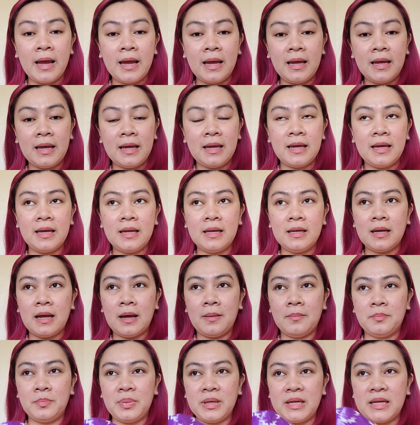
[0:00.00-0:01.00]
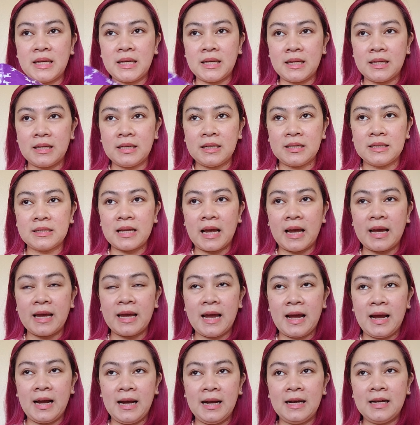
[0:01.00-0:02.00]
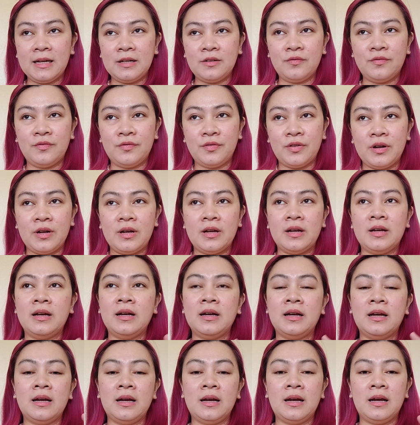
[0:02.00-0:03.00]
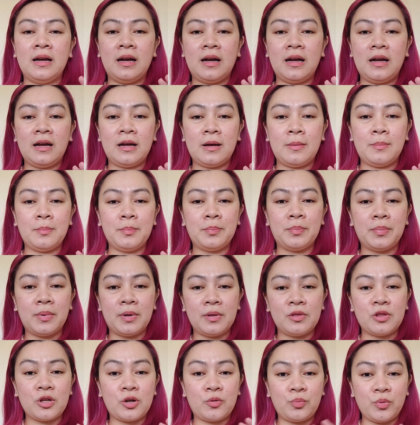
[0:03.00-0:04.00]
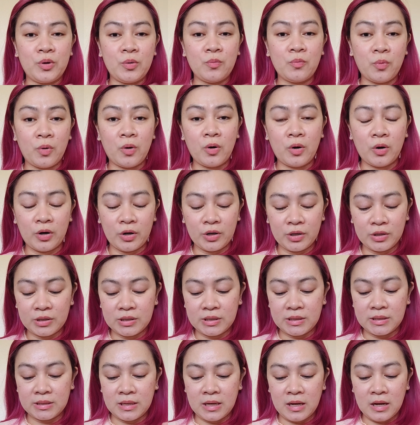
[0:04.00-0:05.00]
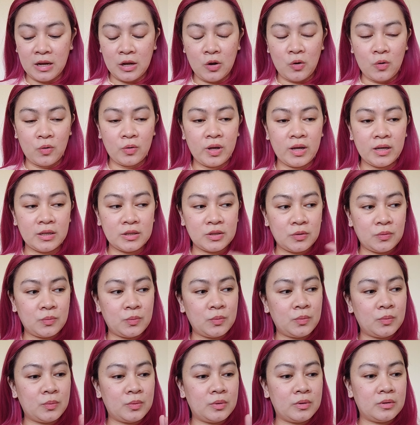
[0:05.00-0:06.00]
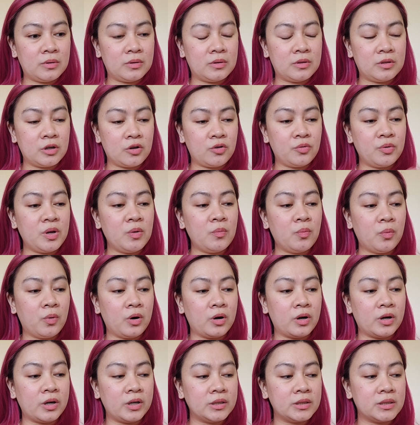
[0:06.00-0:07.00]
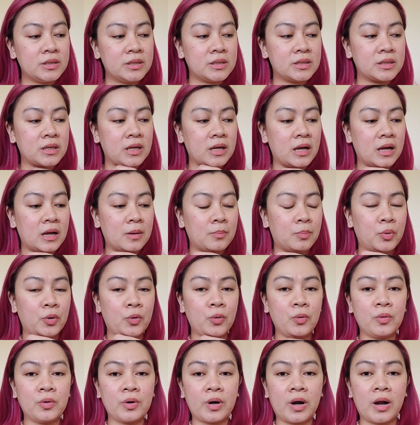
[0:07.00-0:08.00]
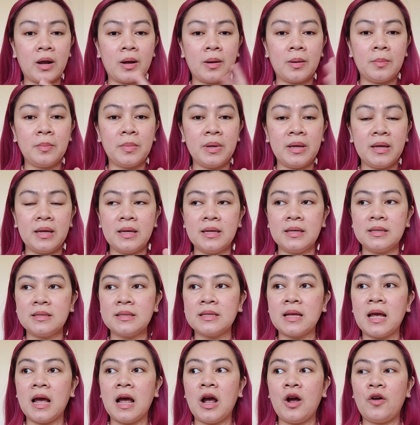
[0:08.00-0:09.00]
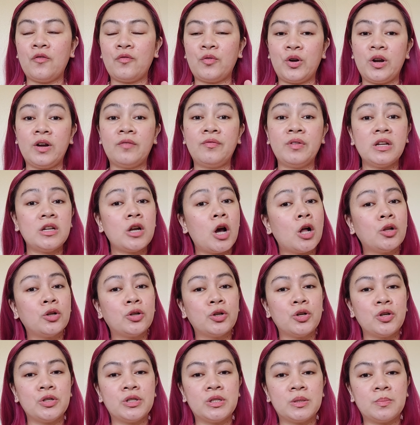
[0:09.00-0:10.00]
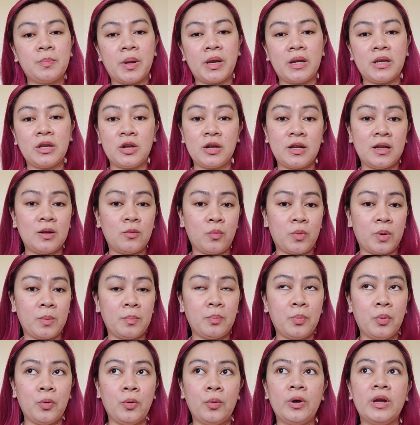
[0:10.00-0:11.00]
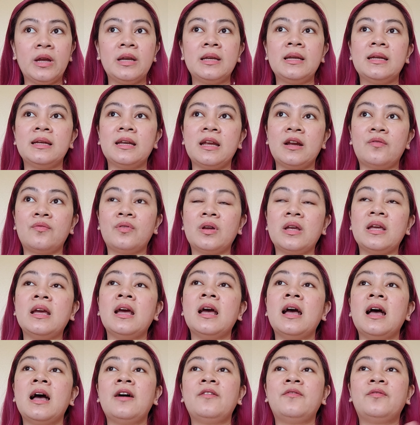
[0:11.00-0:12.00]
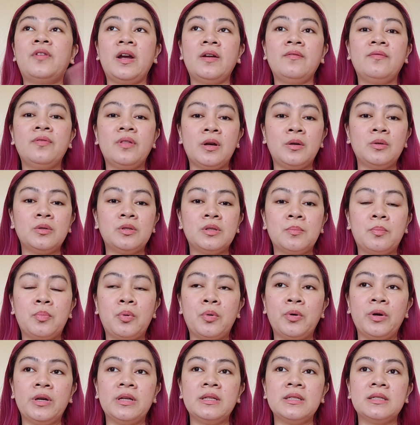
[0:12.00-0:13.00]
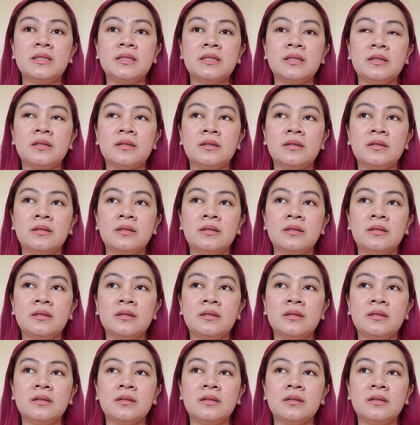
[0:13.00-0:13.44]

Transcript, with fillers: and because I have um, the rewards, Okay, so the rewards uh, program is for every dollar you spend, you get one point, and every 5,000 points,